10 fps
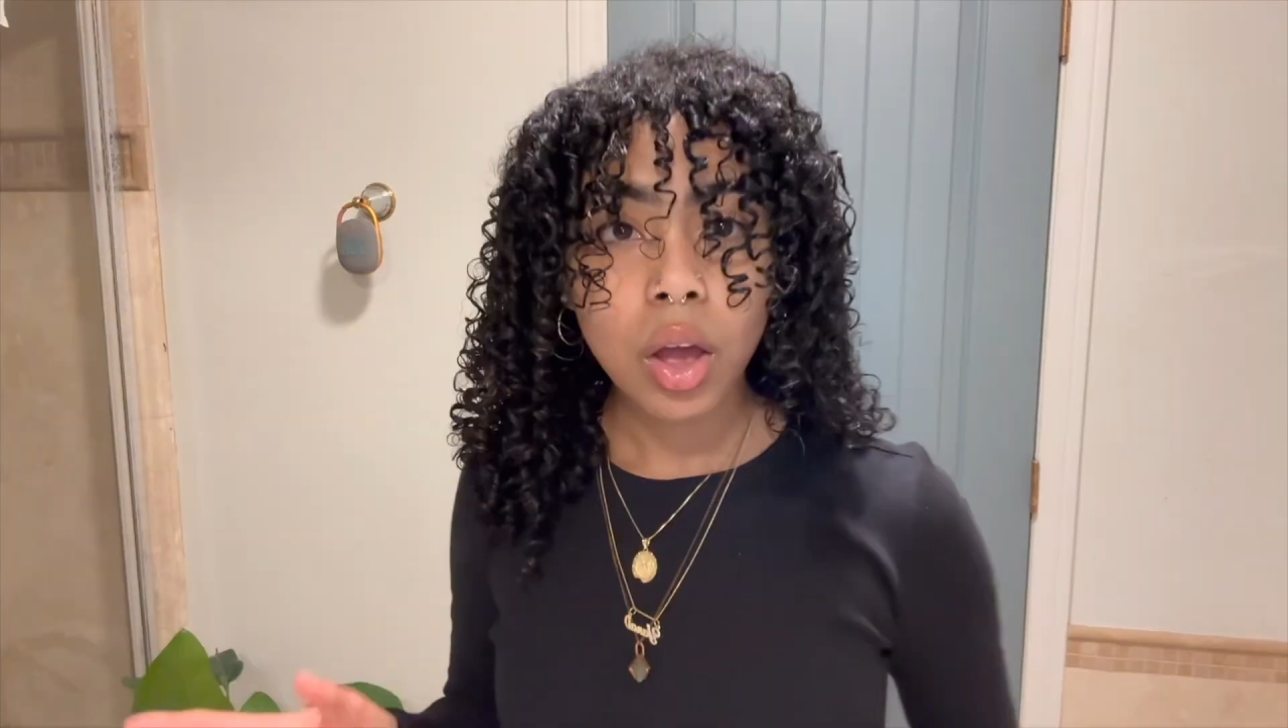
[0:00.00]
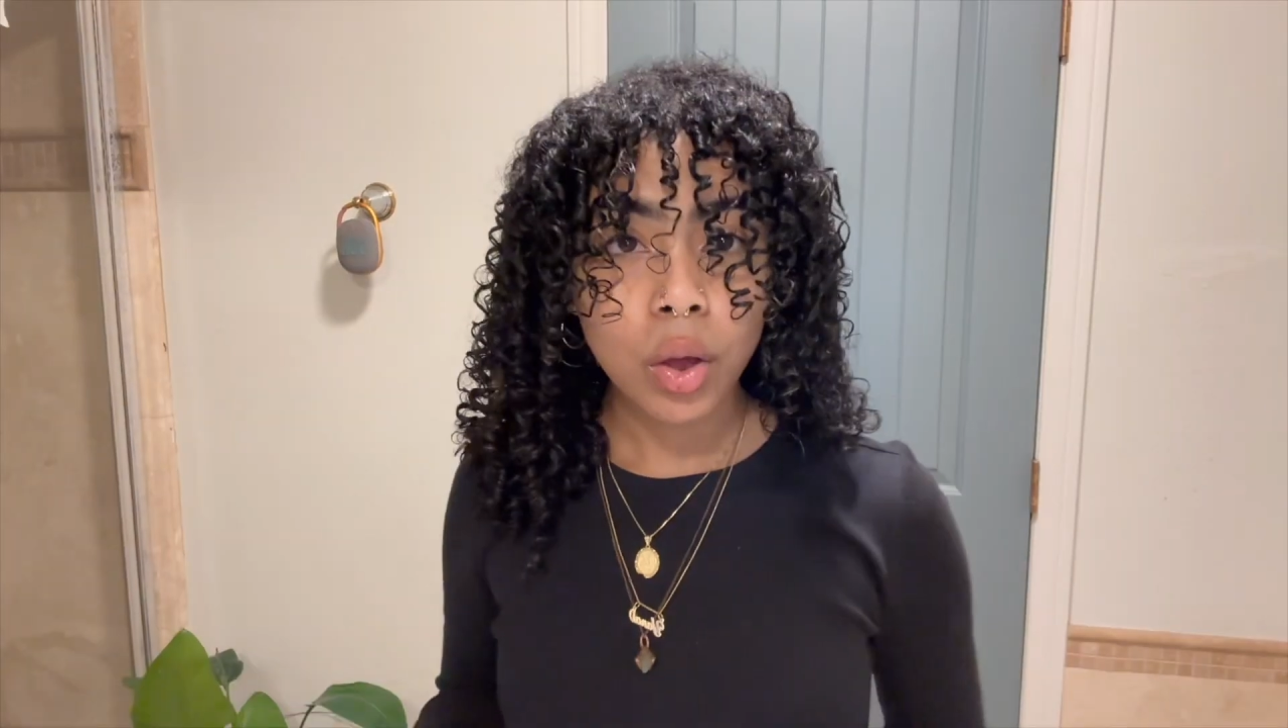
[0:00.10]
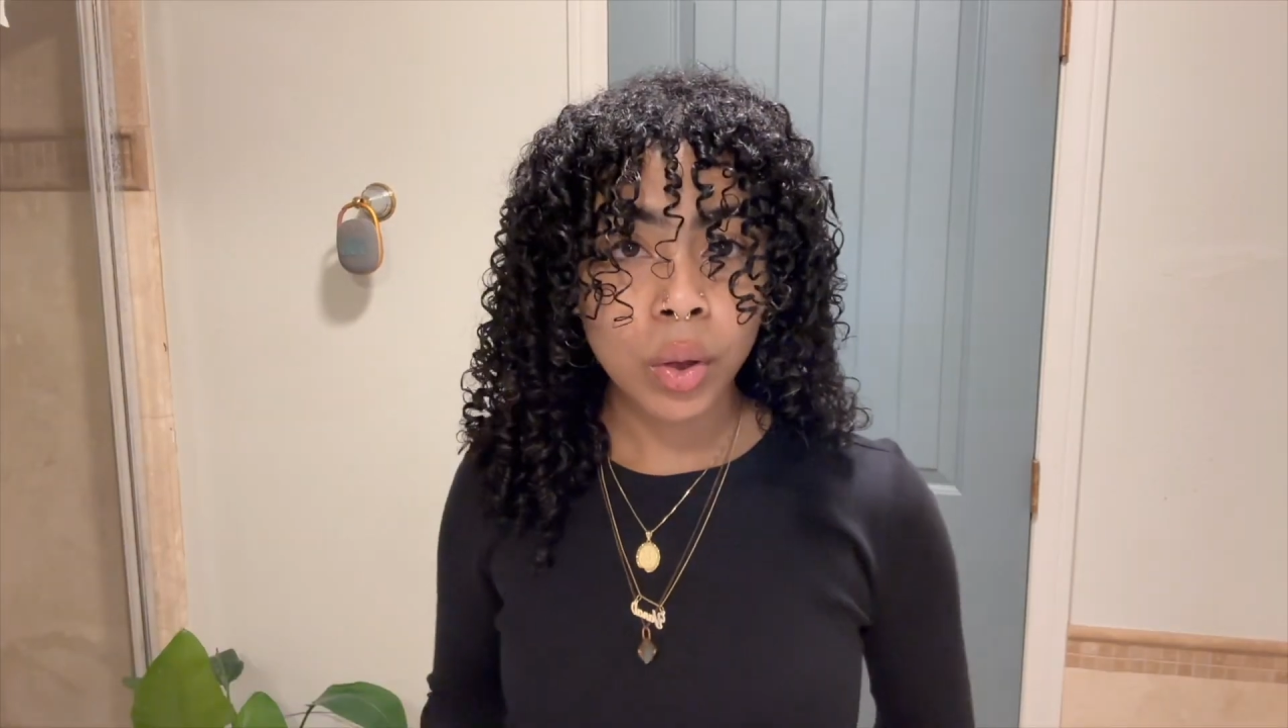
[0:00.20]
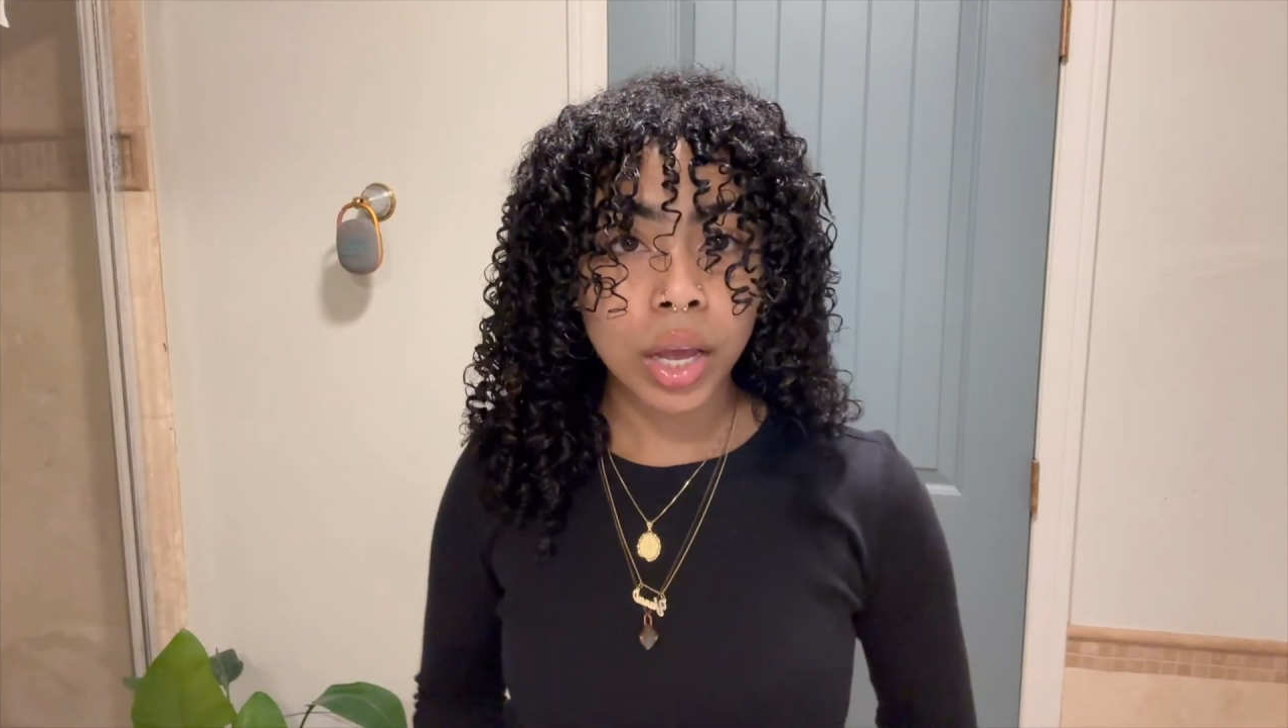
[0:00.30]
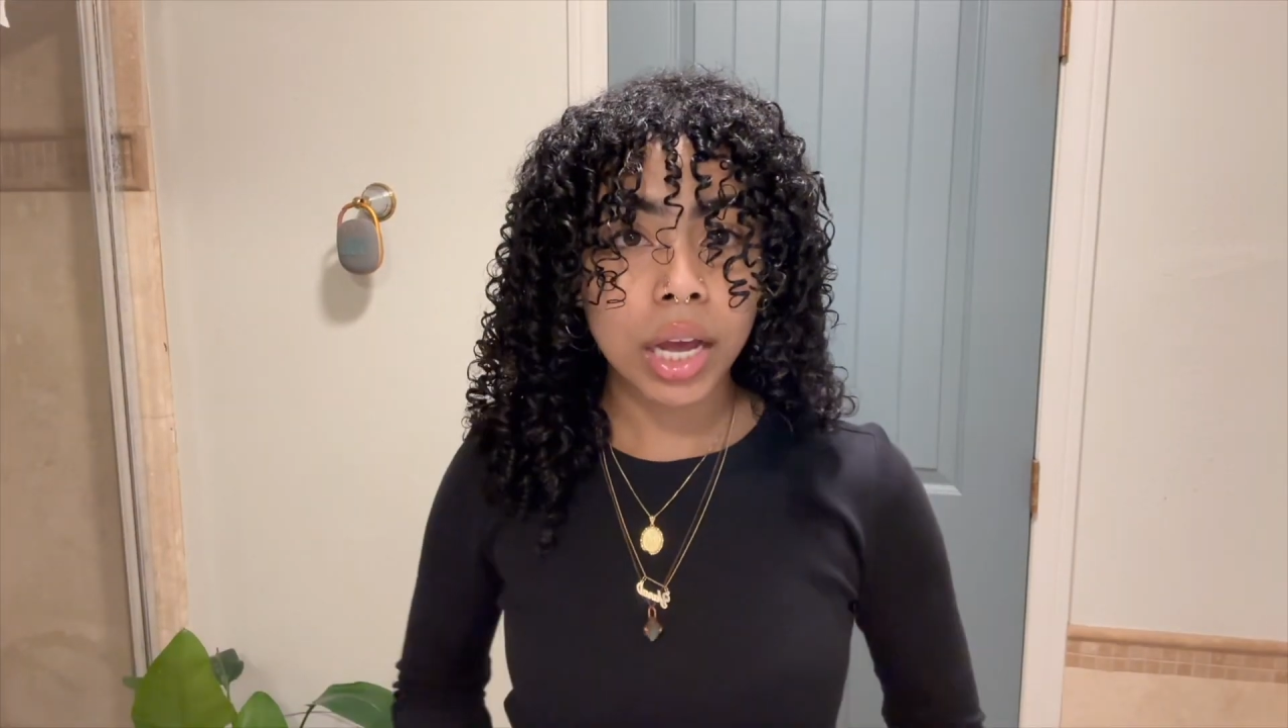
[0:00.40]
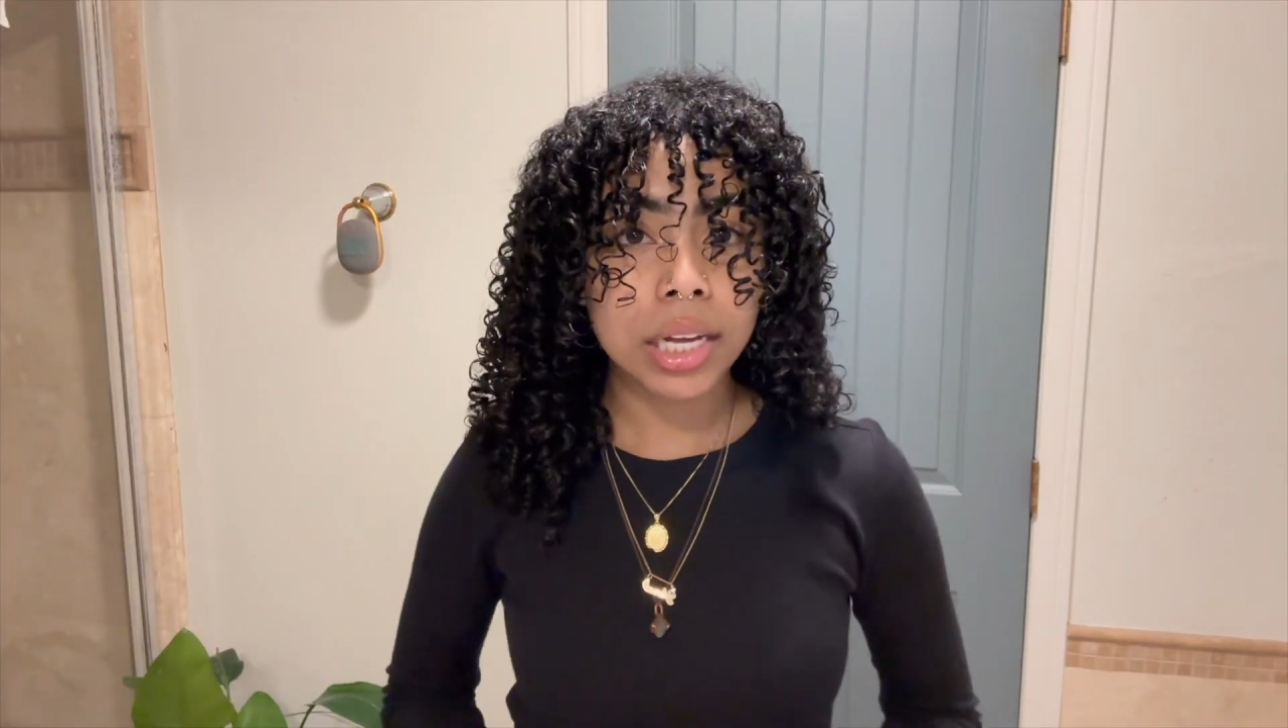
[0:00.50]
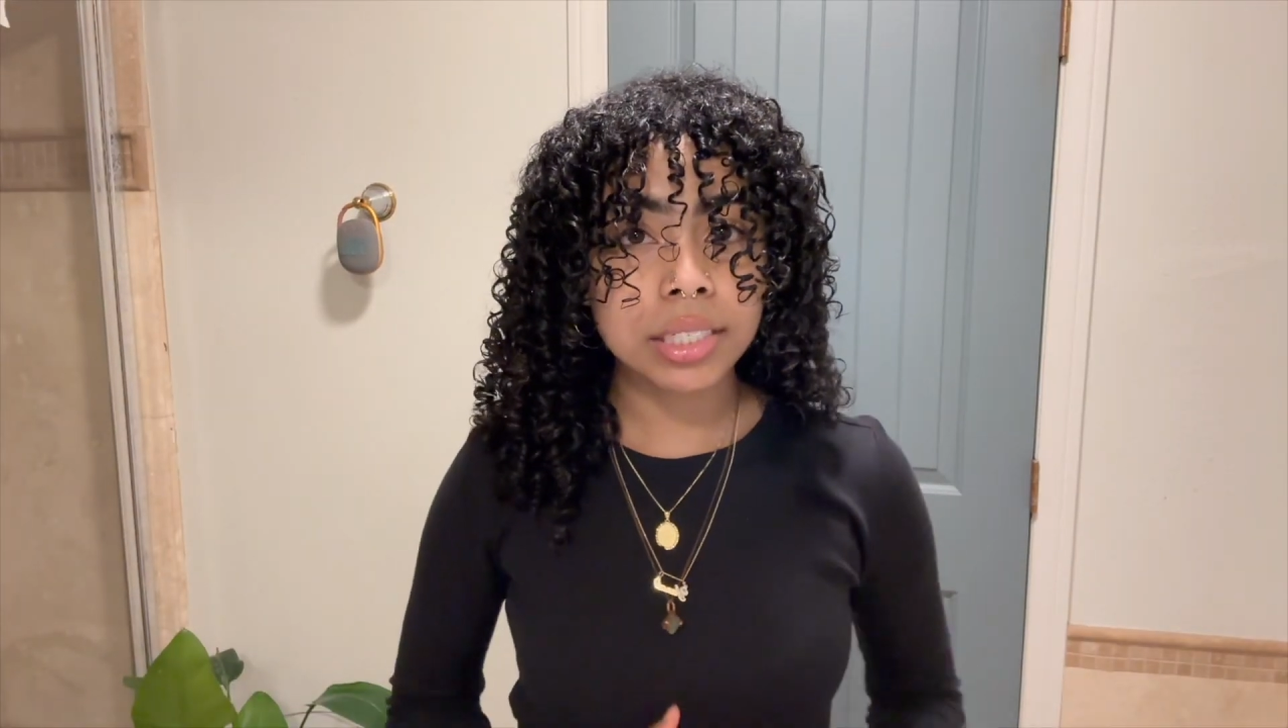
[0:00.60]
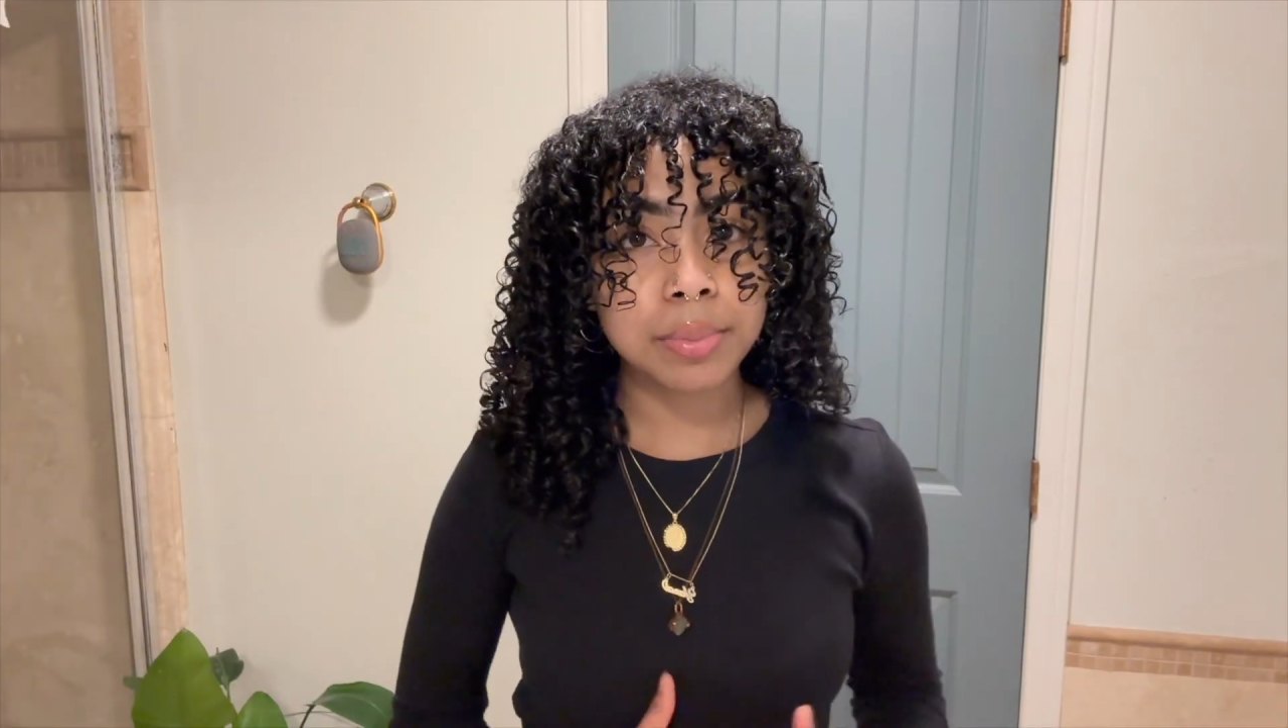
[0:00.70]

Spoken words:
Okay guys,